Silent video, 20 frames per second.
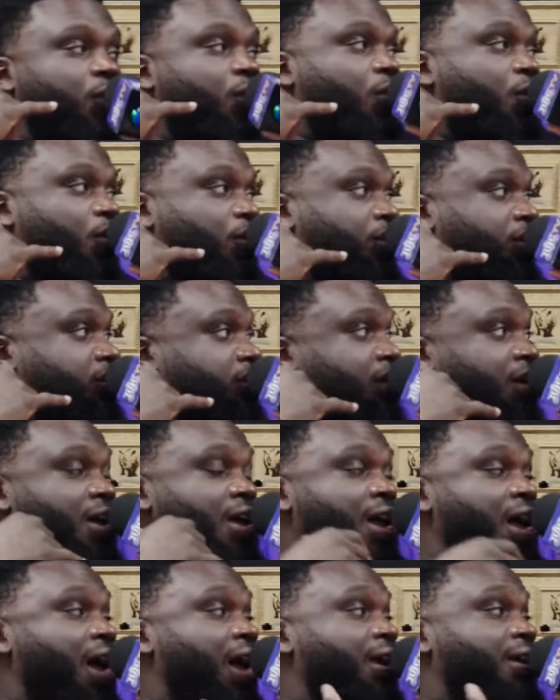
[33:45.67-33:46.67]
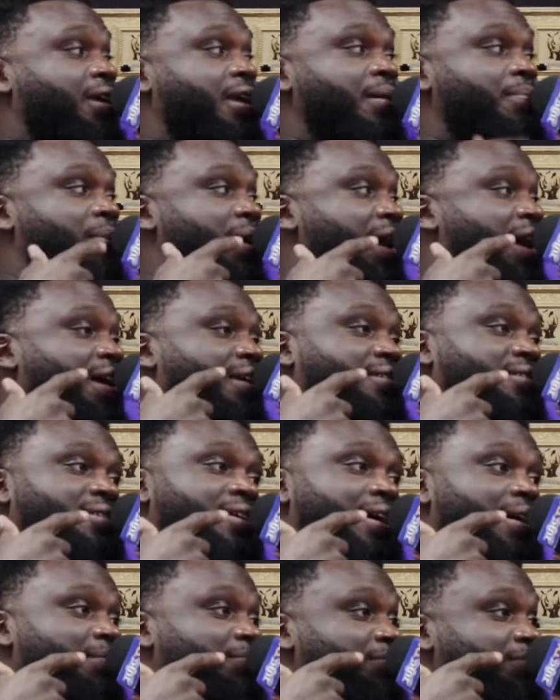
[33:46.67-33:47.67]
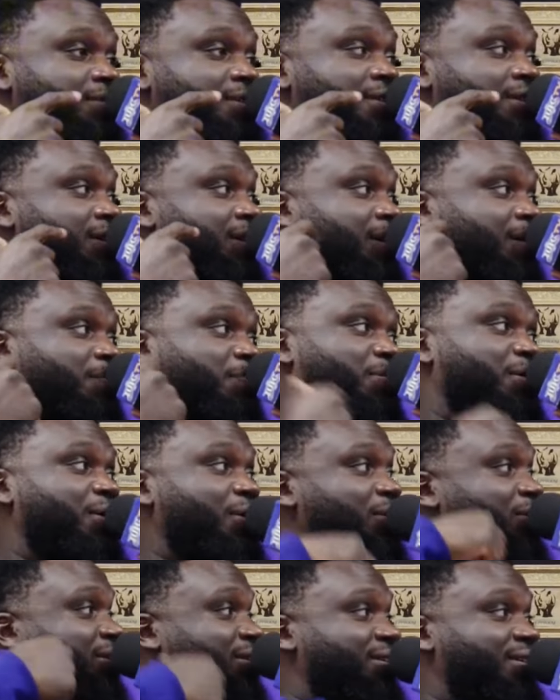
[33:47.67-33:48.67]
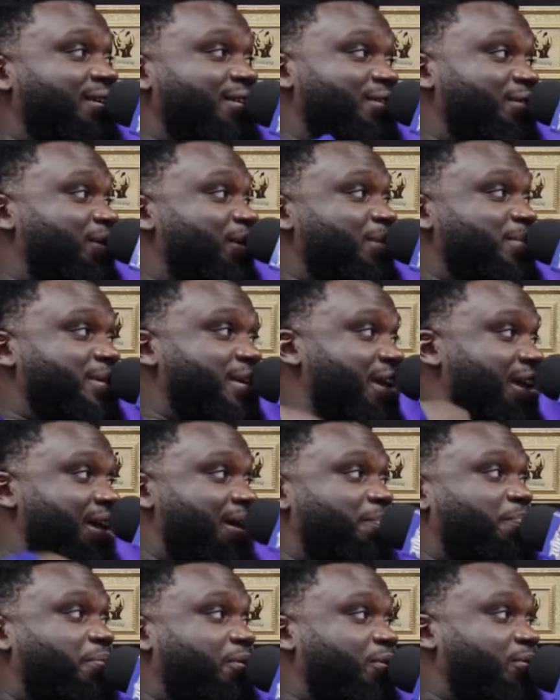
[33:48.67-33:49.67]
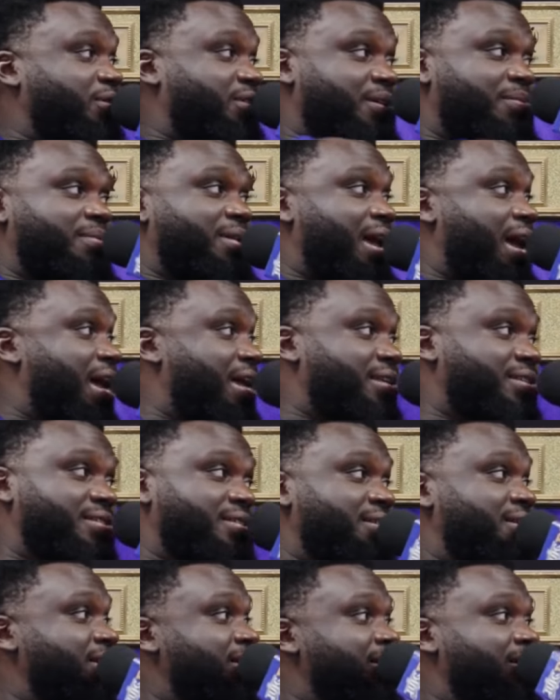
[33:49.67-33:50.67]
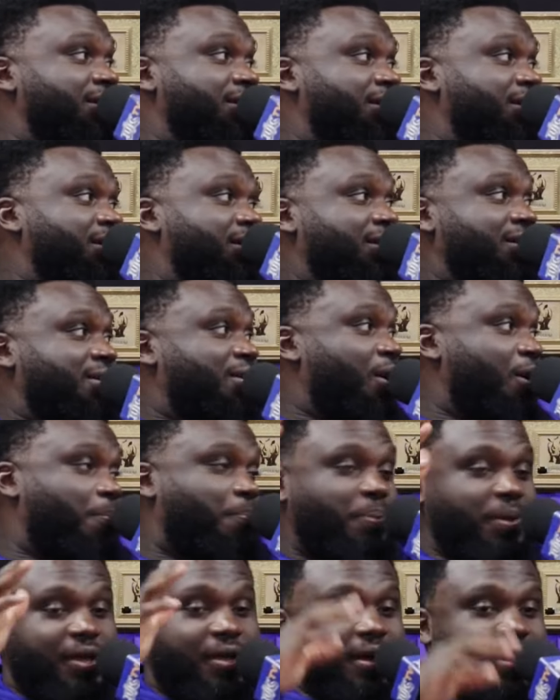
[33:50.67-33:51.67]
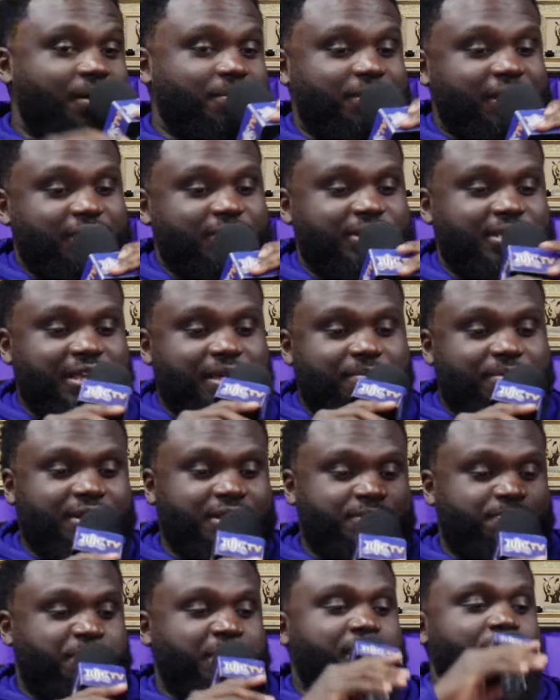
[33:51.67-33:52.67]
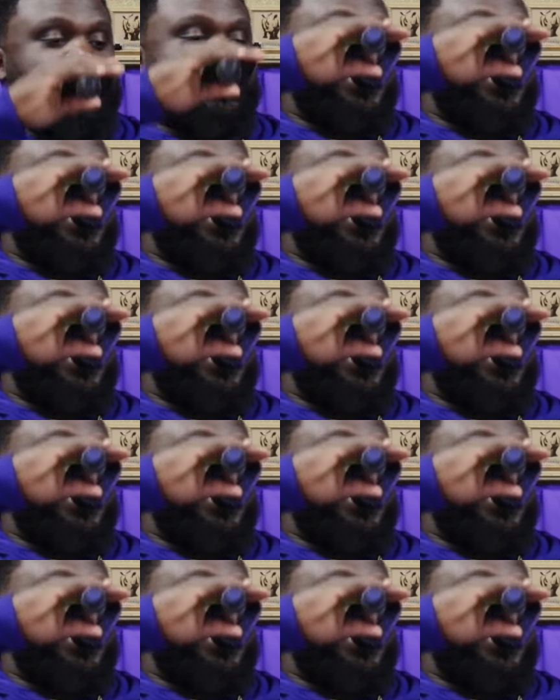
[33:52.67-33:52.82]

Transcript: orders. I get my ass up, put on a, you know what I'm saying? Put on something nice, go pick up. They used to give me this big old